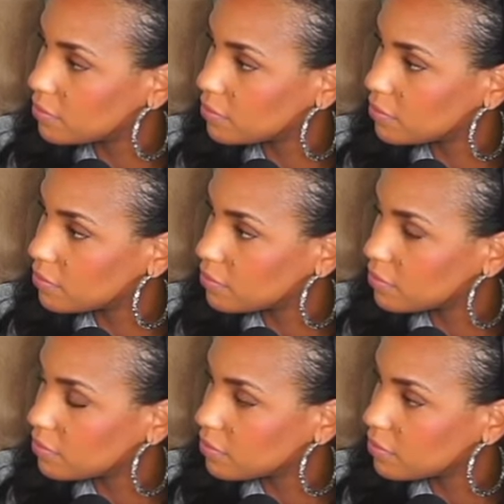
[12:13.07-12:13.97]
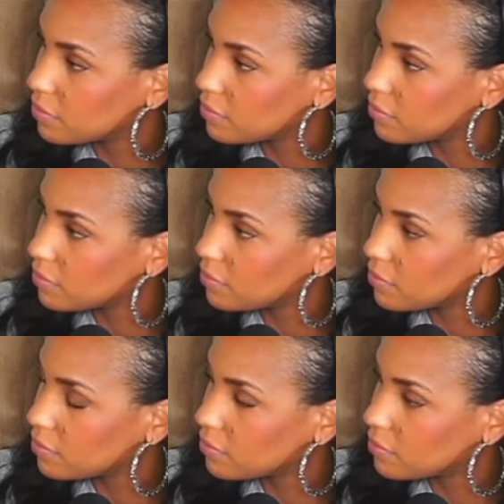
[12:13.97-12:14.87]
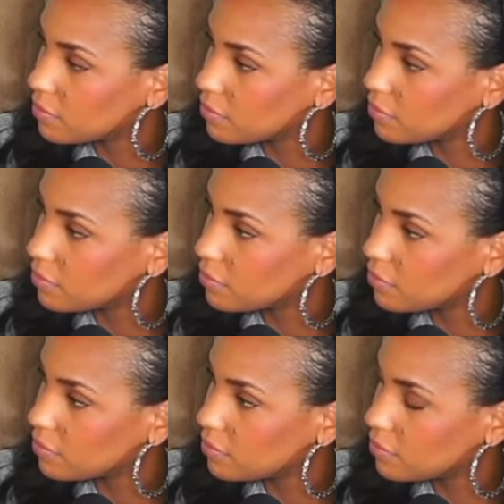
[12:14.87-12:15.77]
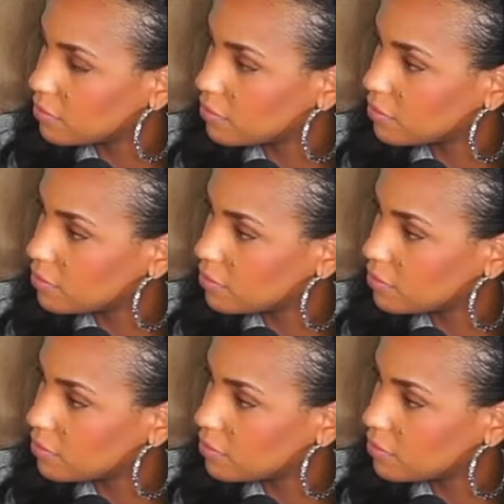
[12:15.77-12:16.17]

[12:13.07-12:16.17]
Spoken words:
(not speaking)